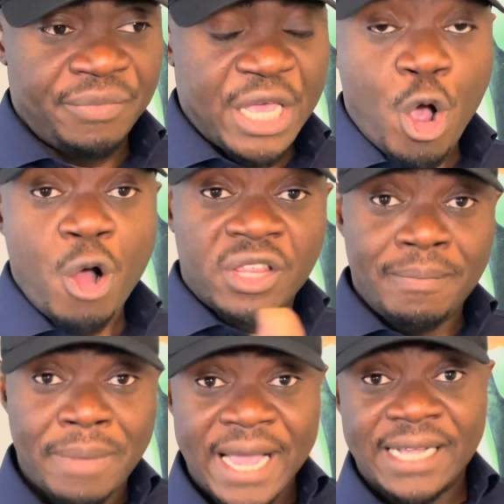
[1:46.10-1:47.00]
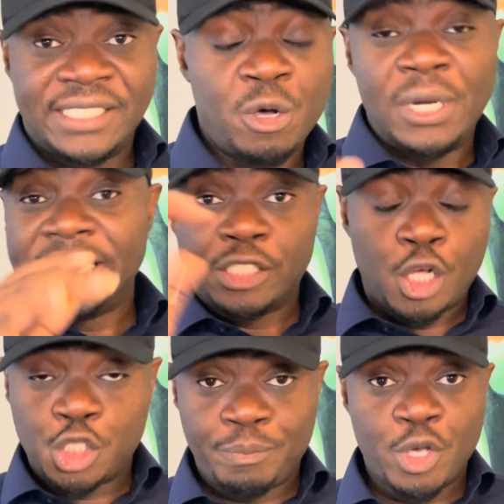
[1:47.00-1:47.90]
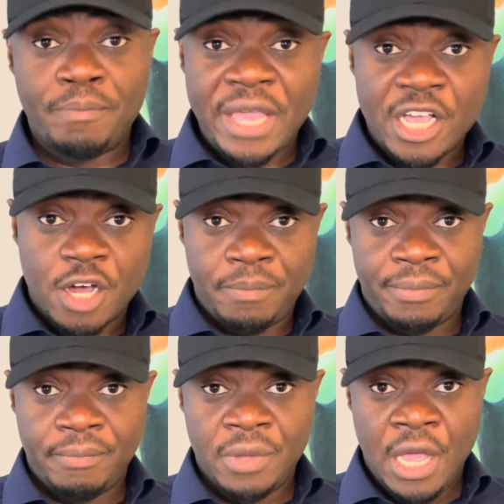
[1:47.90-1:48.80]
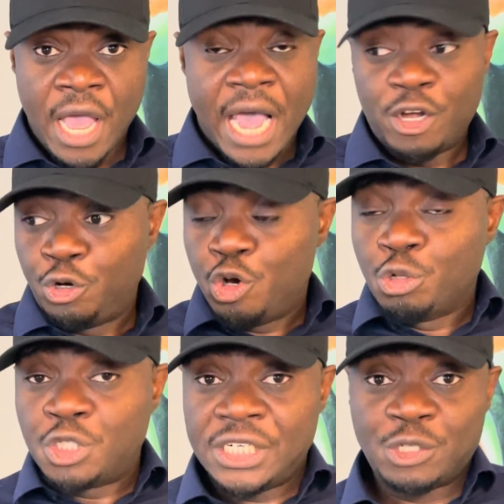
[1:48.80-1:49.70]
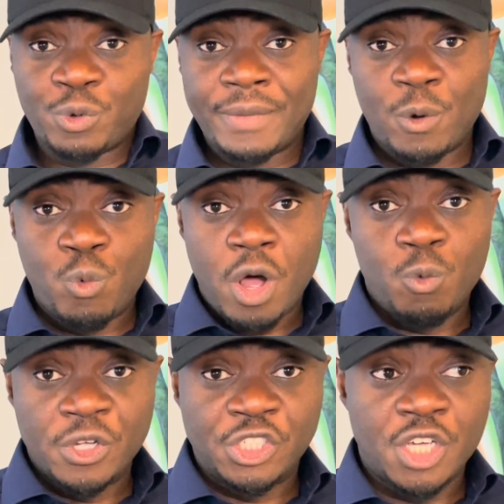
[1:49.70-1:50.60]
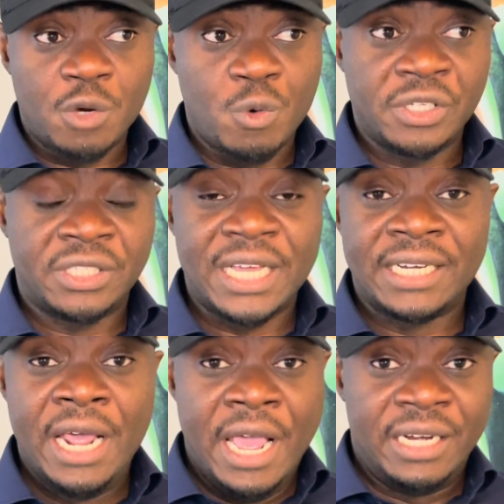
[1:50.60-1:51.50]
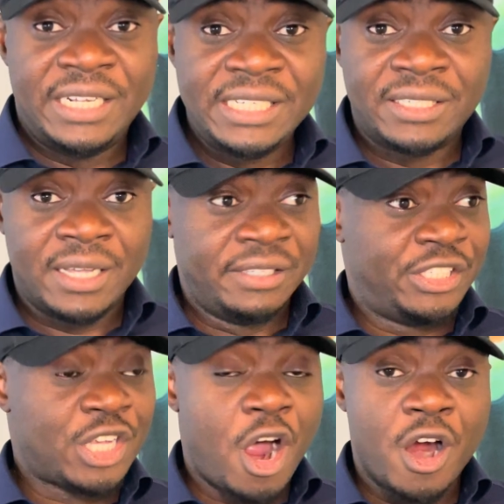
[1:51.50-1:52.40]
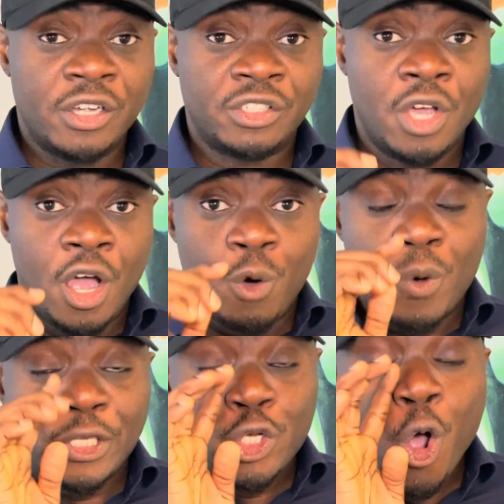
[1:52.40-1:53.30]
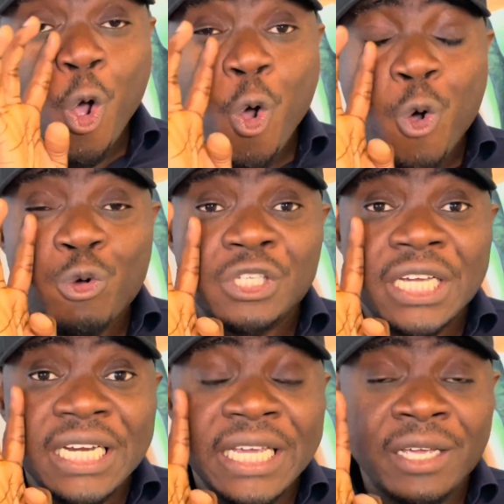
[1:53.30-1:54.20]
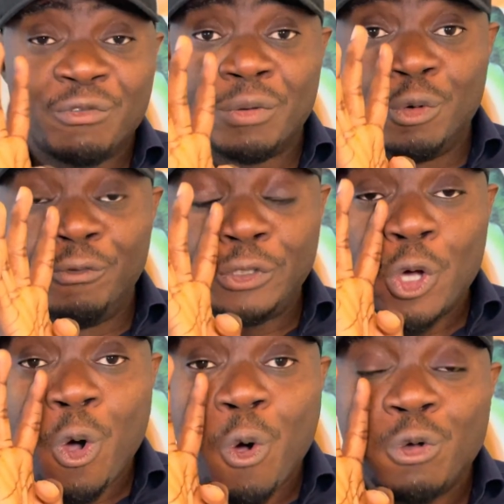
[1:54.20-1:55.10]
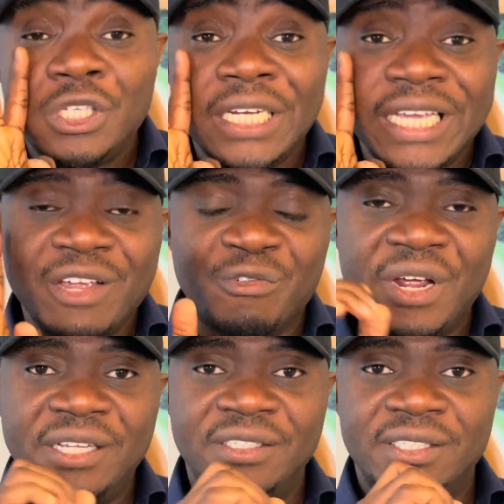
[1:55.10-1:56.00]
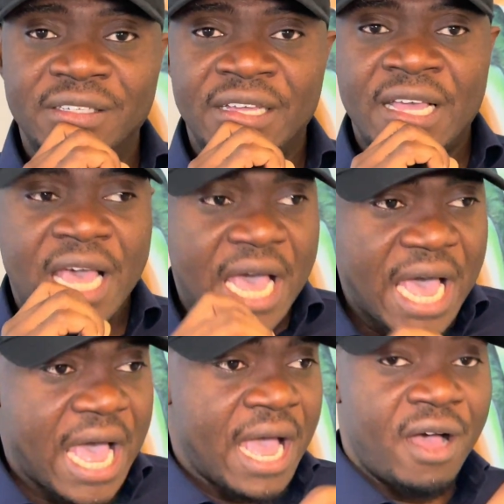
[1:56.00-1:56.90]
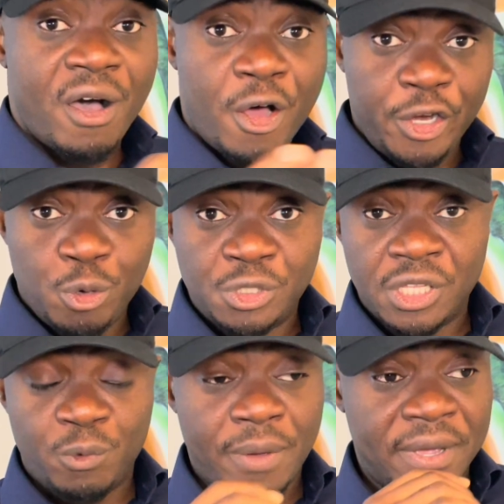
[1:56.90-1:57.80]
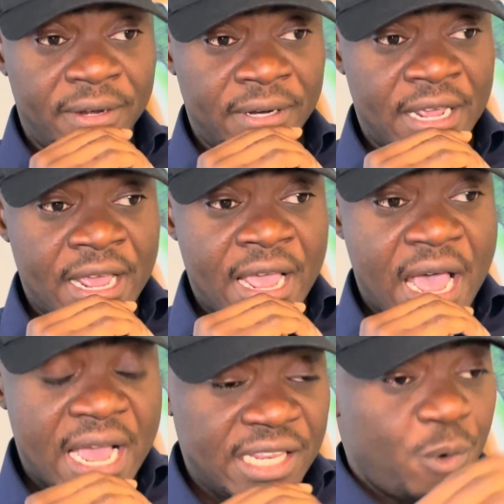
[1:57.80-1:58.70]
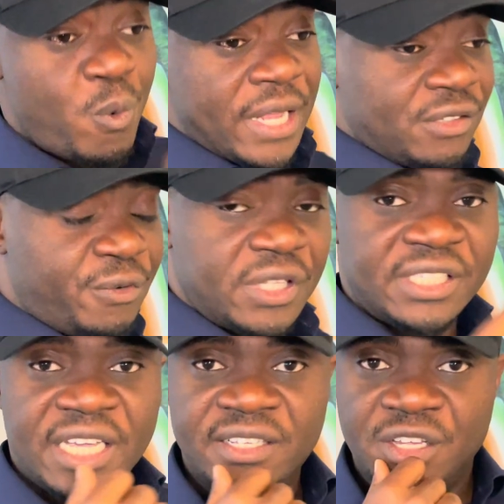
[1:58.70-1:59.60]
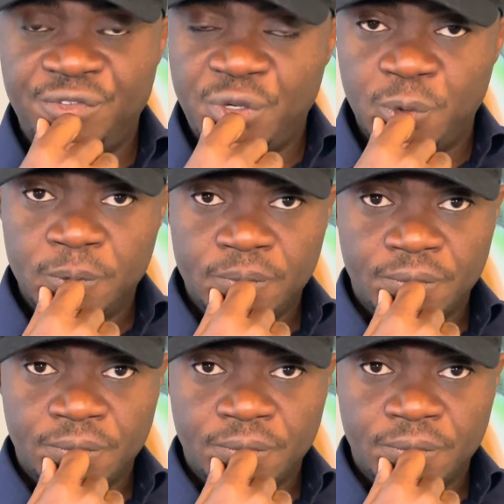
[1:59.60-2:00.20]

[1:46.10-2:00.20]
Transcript: they called them back and say, "Oh, let's touch up your makeup." And unknown to this women, what was done was that these scars were totally removed, totally erased, unknown to the women. And they went for this interview.